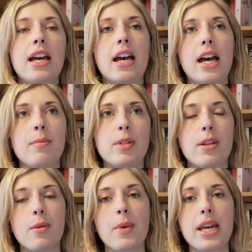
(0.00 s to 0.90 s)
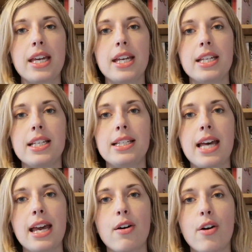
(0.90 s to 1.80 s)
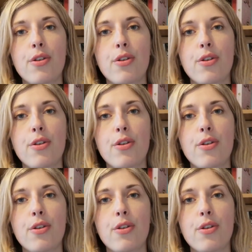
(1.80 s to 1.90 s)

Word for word: um, so that we can say our